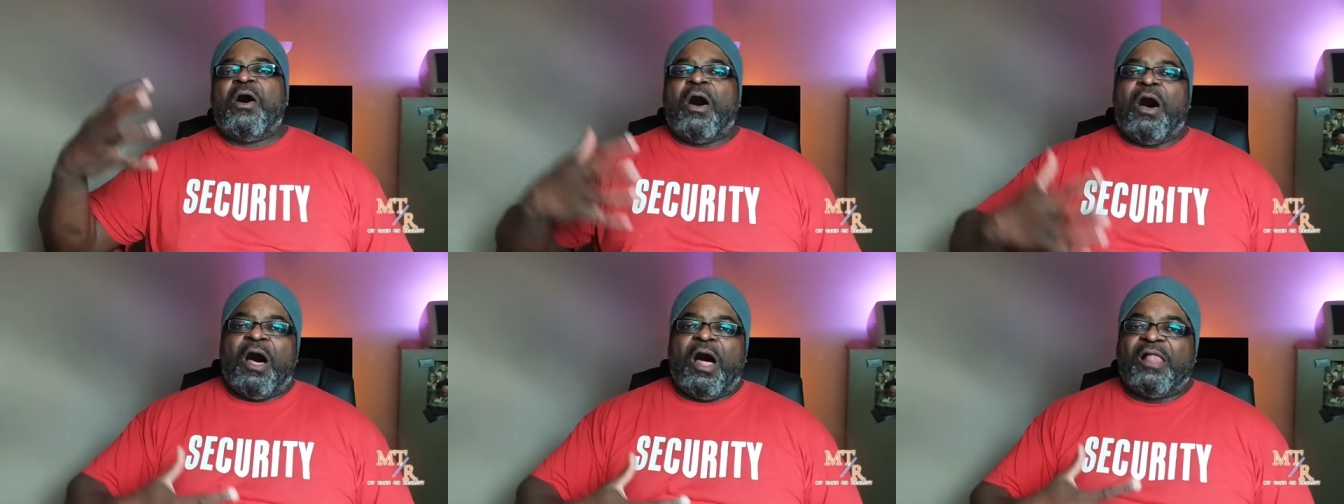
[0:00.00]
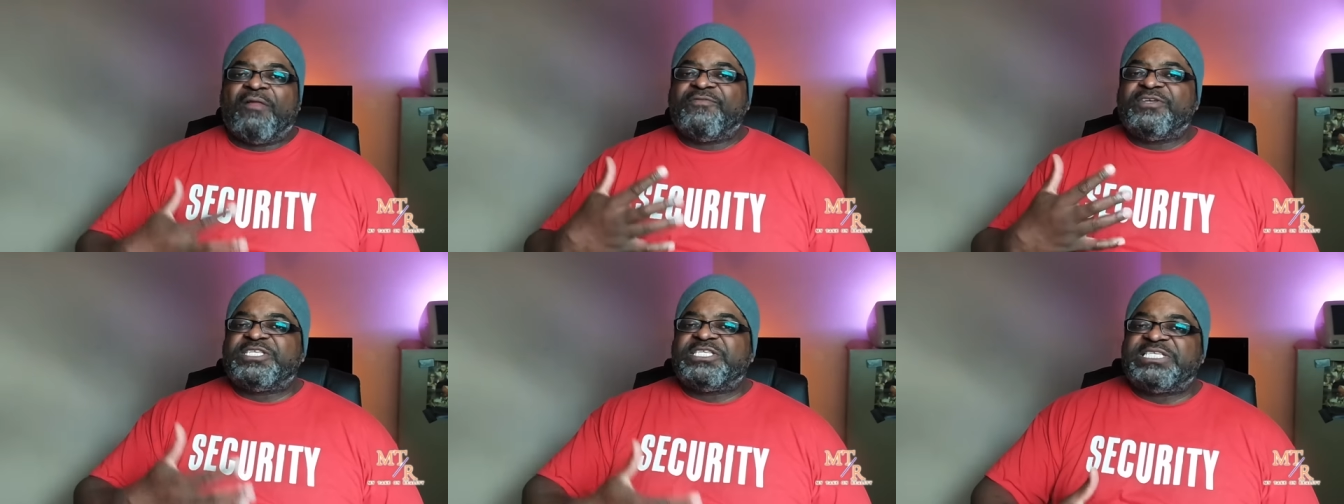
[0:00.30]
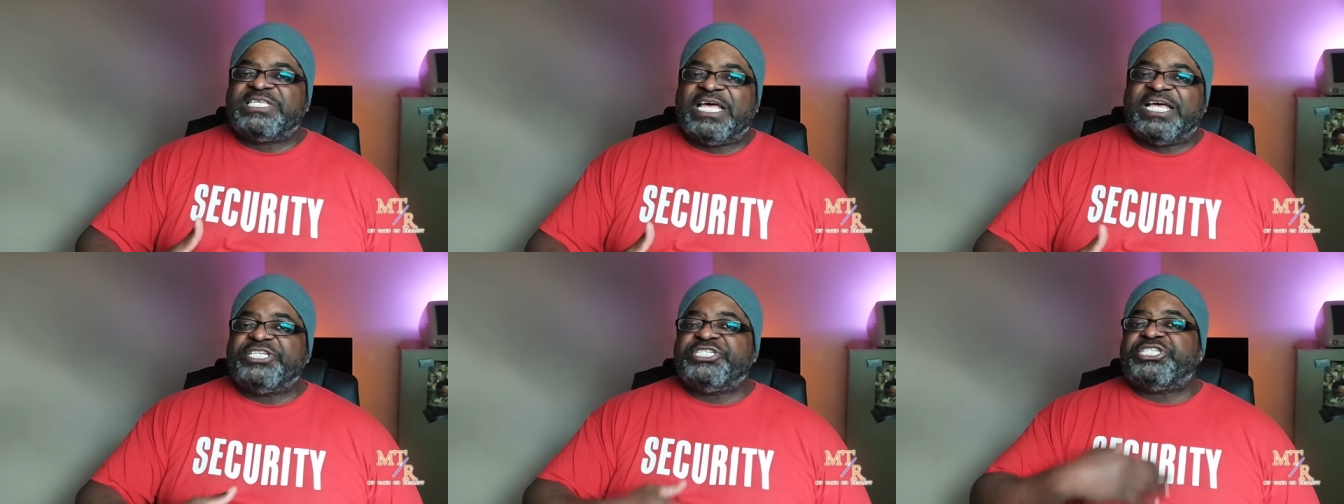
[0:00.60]
All of a
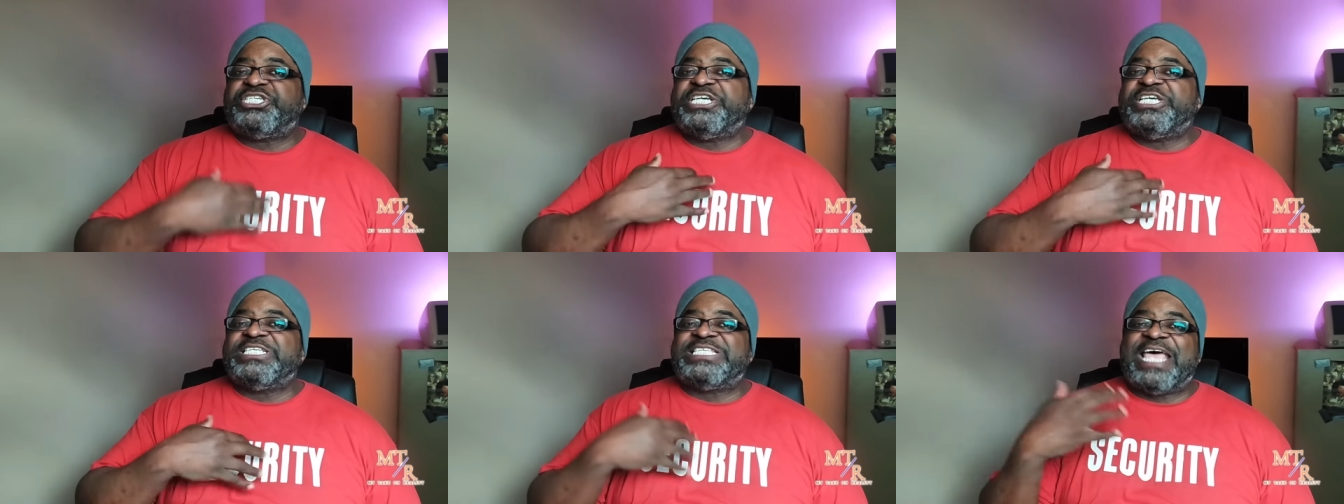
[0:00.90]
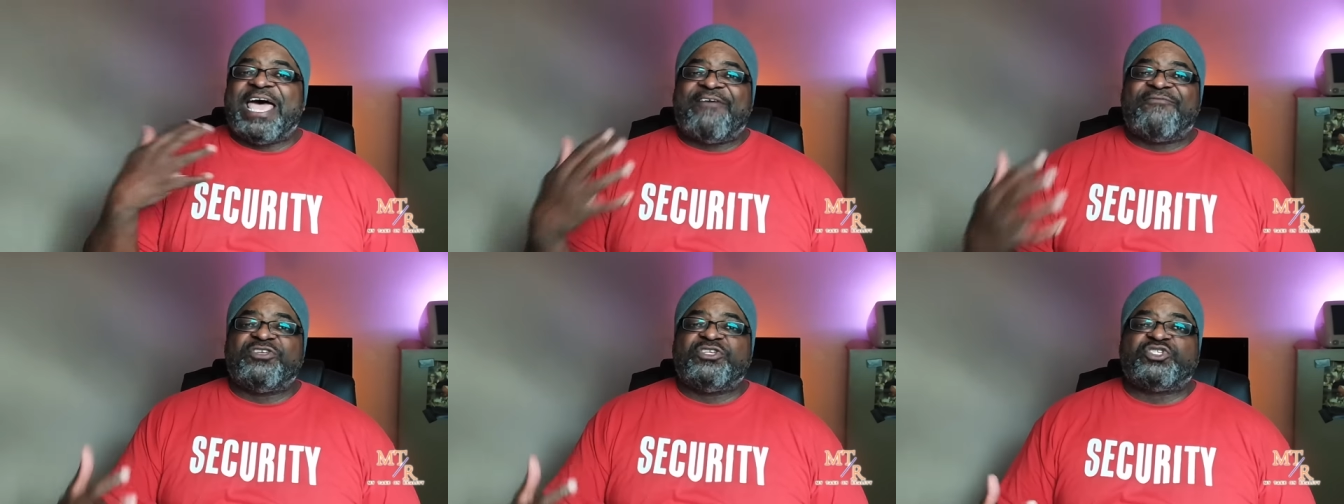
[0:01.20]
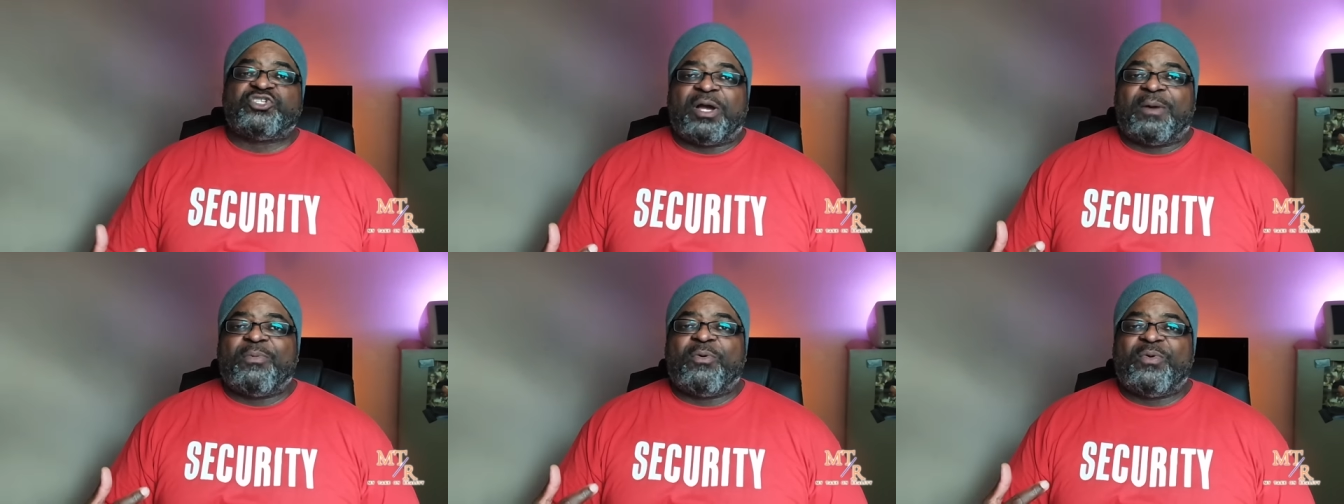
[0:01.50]
sudden, she's having
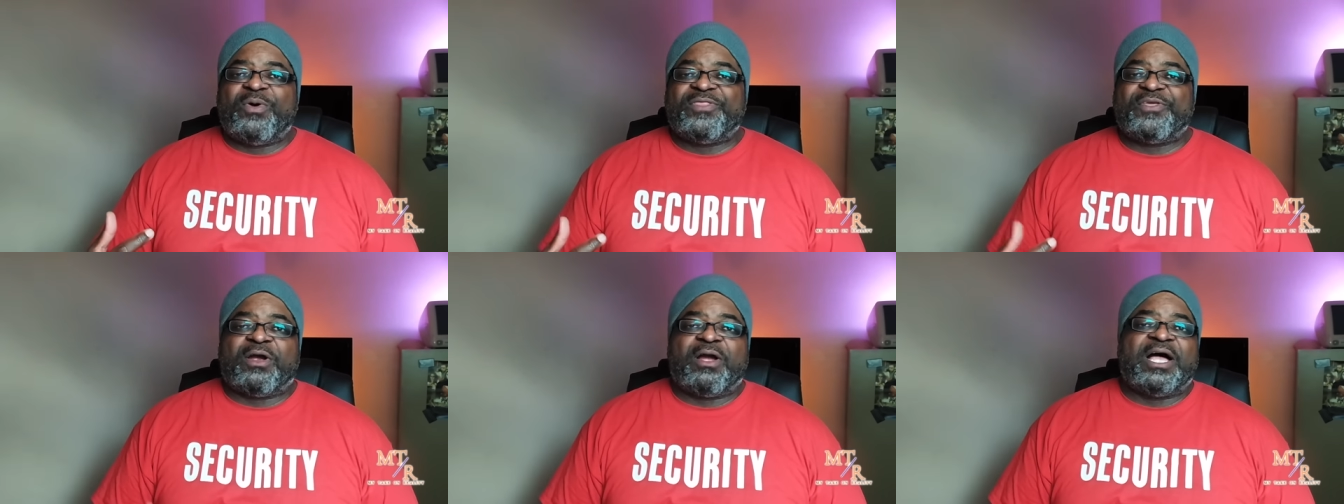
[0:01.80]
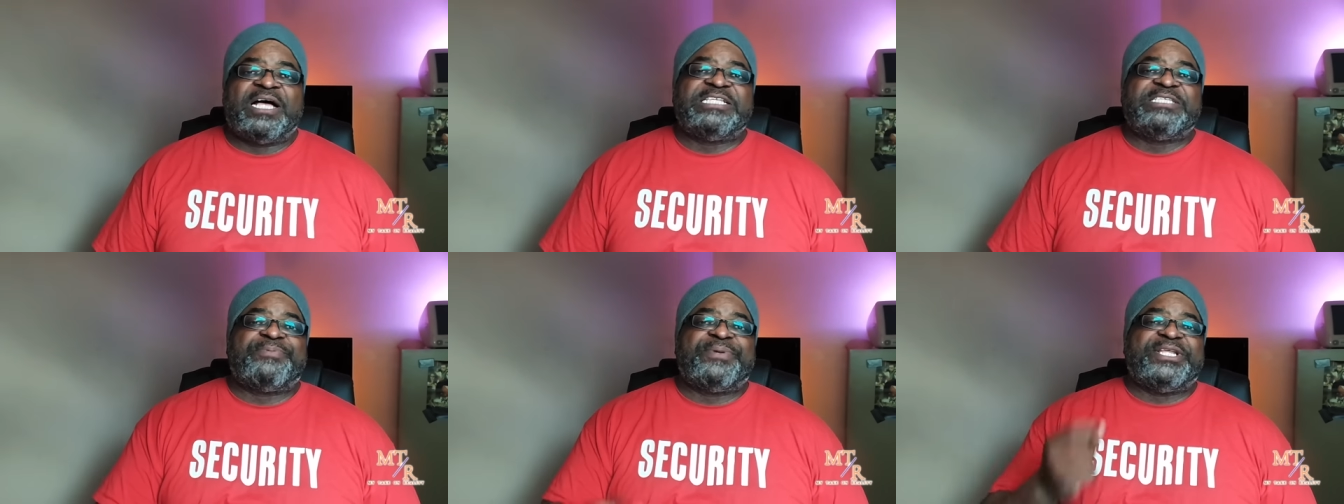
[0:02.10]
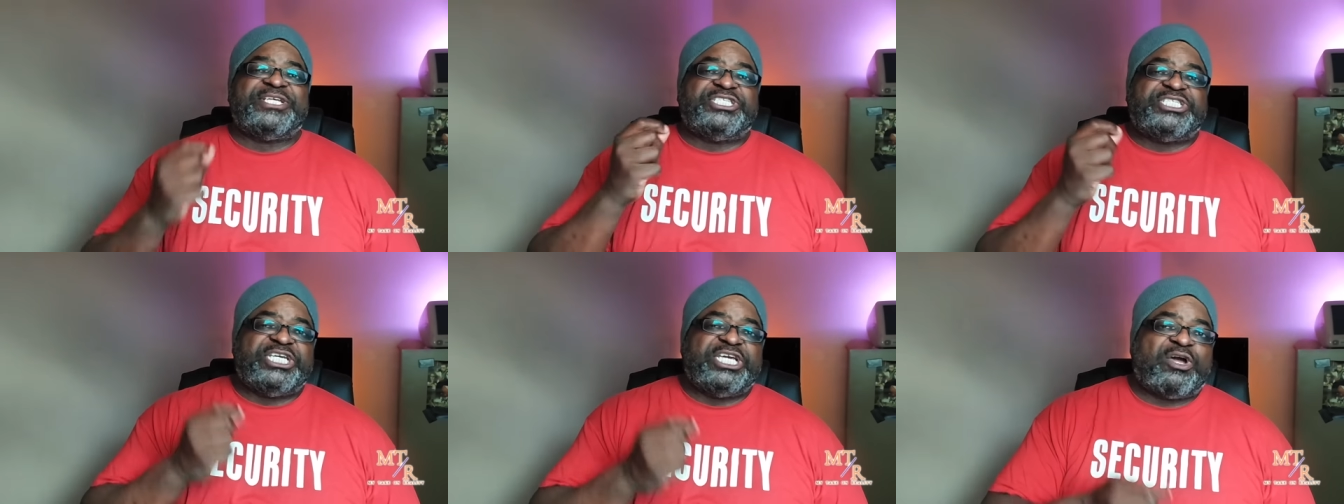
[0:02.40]
trouble with her husband
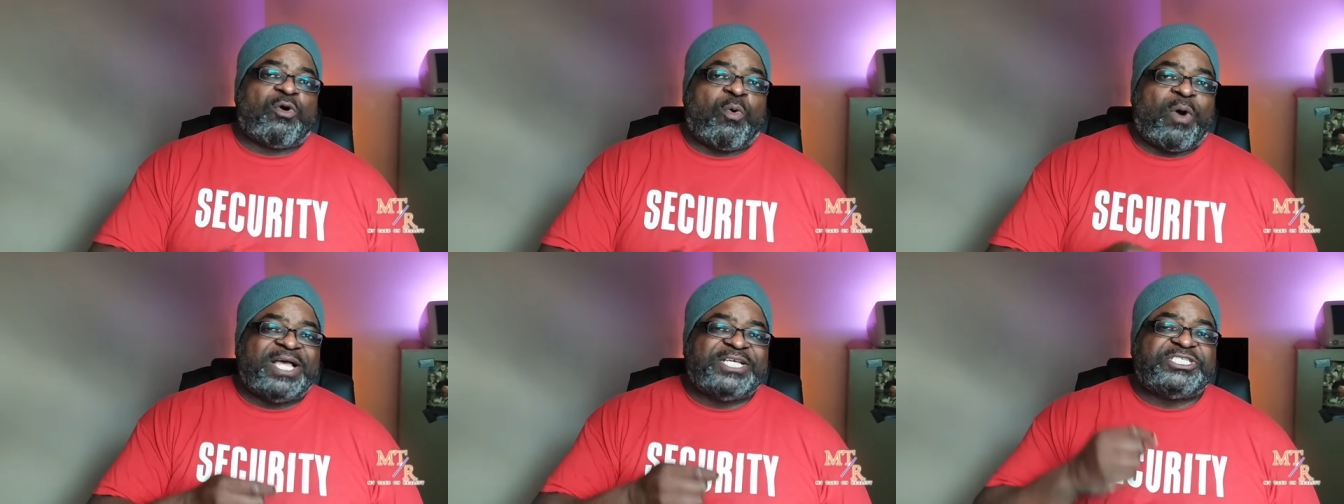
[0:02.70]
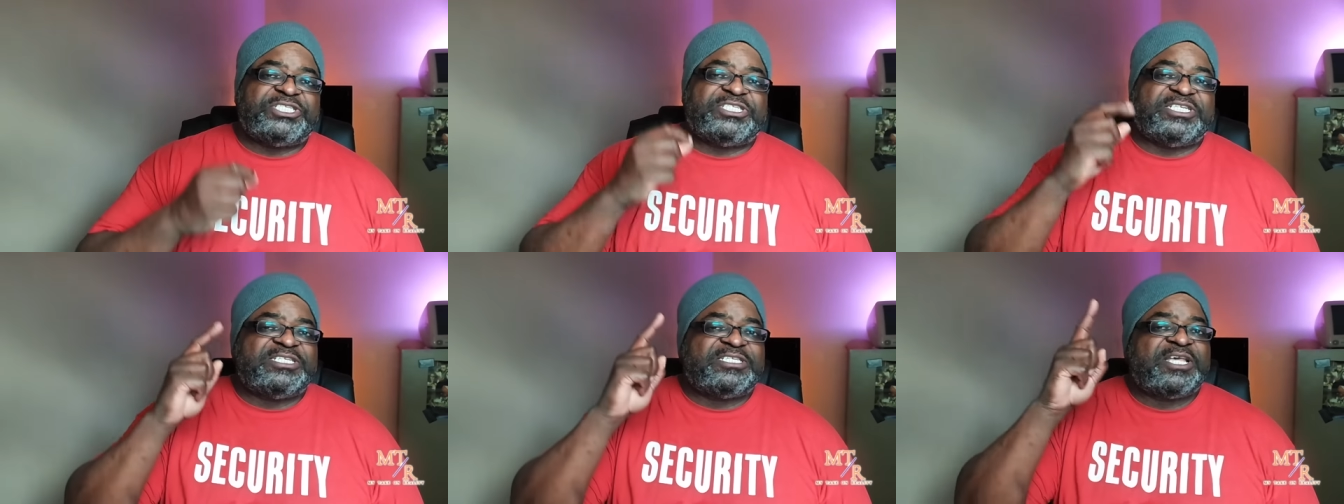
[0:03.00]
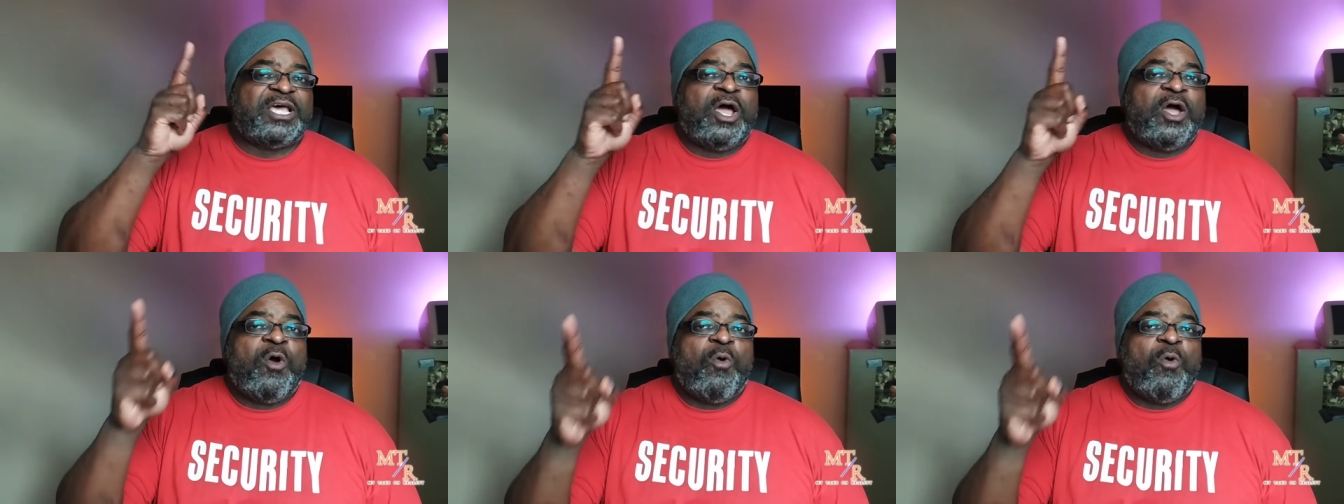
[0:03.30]
and she questions